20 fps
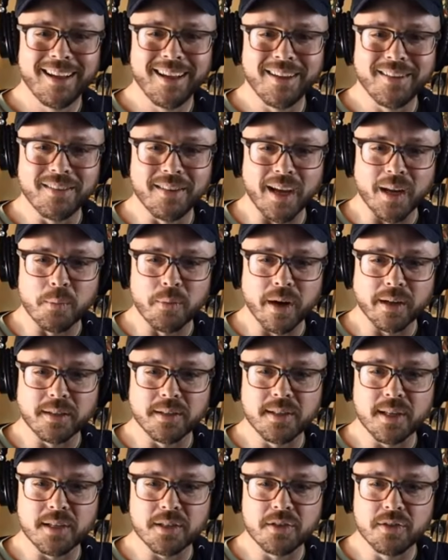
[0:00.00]
These guided practice
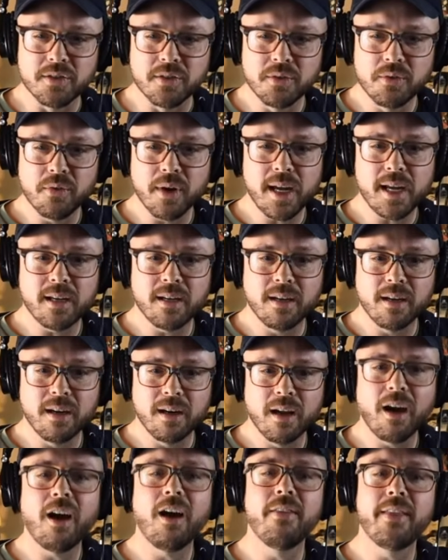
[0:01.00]
sessions are great.
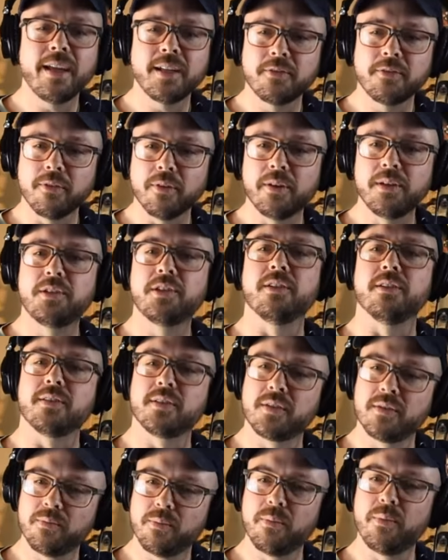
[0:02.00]
Ah, thanks, Floyd
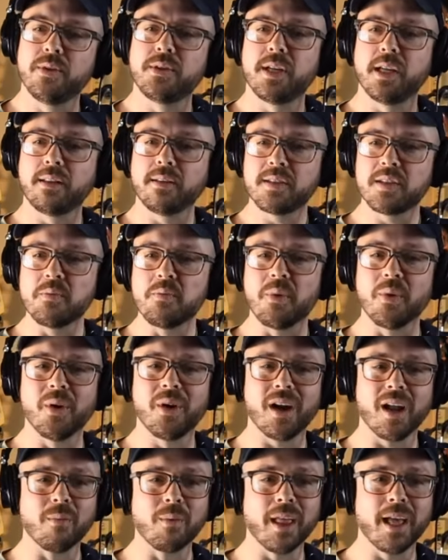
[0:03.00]
Shirts. Appreciate the
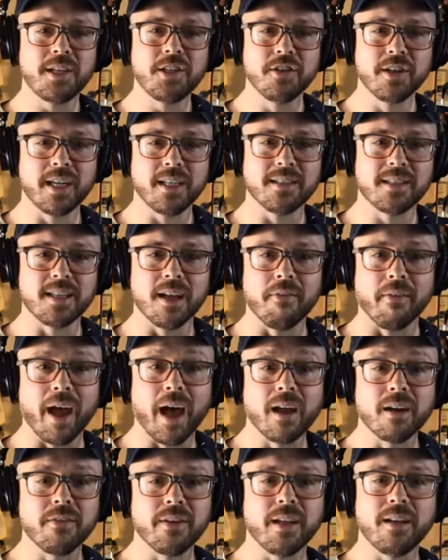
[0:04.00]
support. I'm glad you're getting stuff
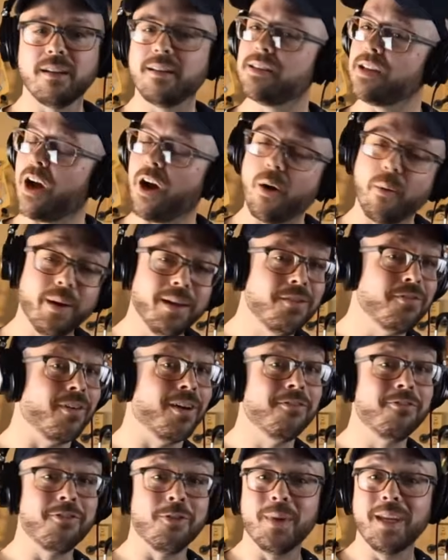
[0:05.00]
out of it. It's always
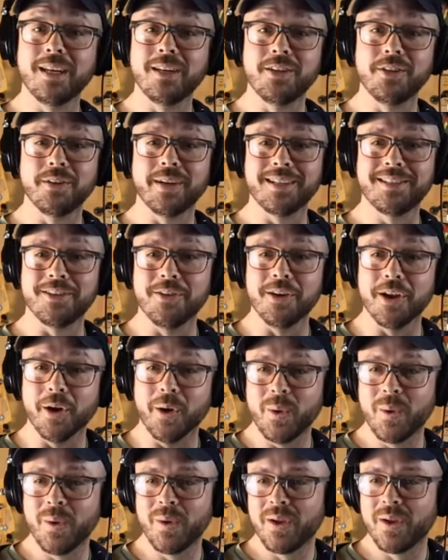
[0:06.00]
fun for me to do, as you
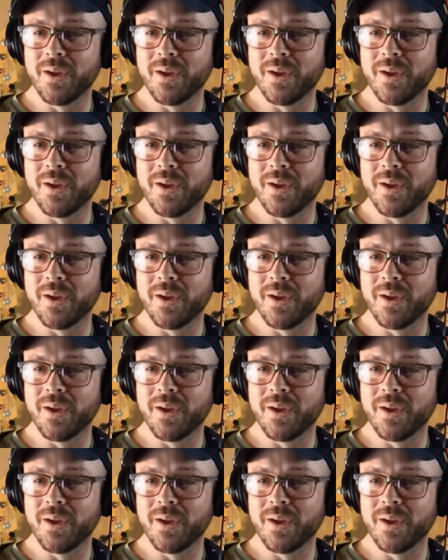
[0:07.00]
know.